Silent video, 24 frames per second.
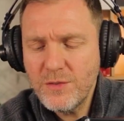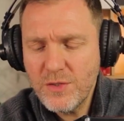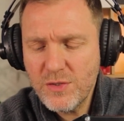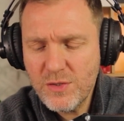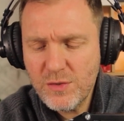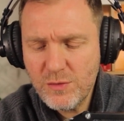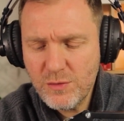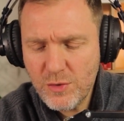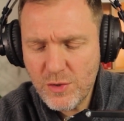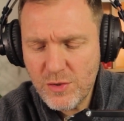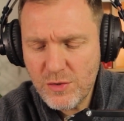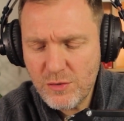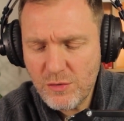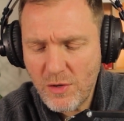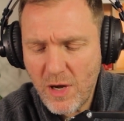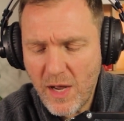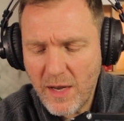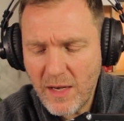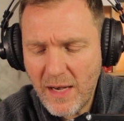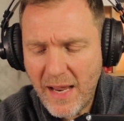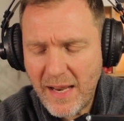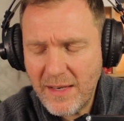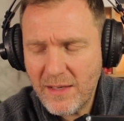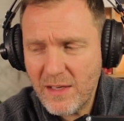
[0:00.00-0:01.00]
just just try
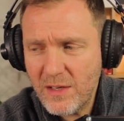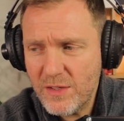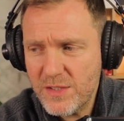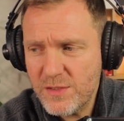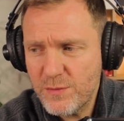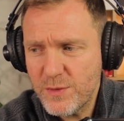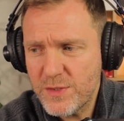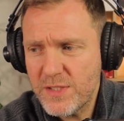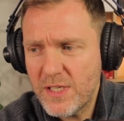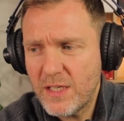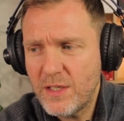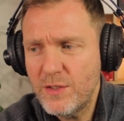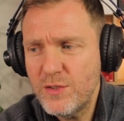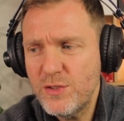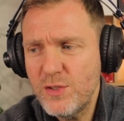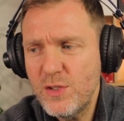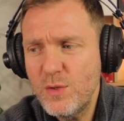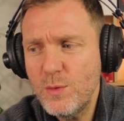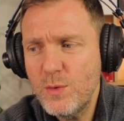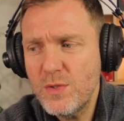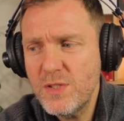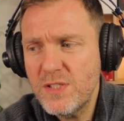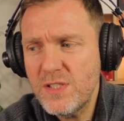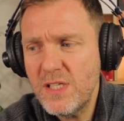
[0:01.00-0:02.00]
analyze for a second. So,
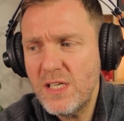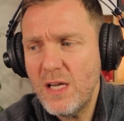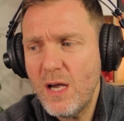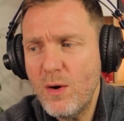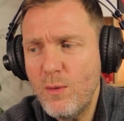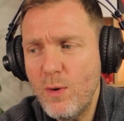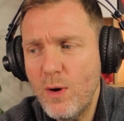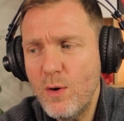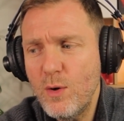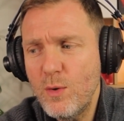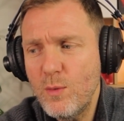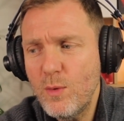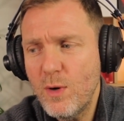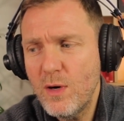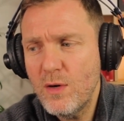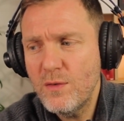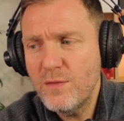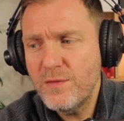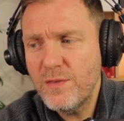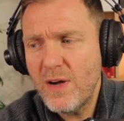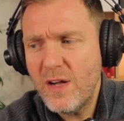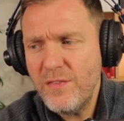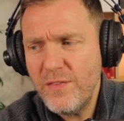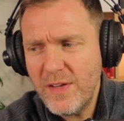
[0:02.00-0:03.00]
you were COO
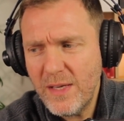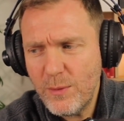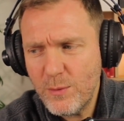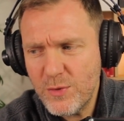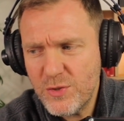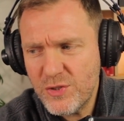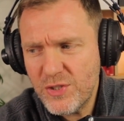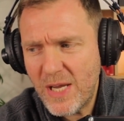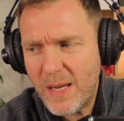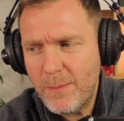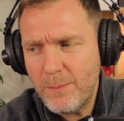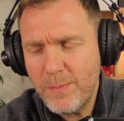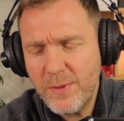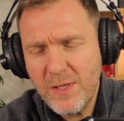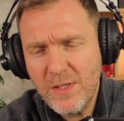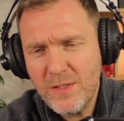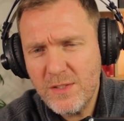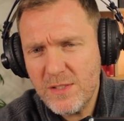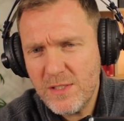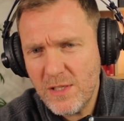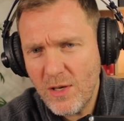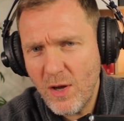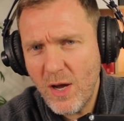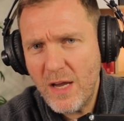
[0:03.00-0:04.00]
of I think it was
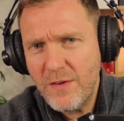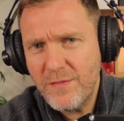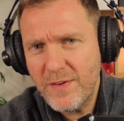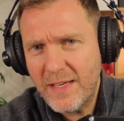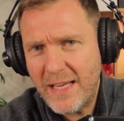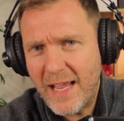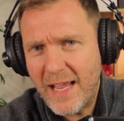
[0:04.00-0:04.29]
Champions Life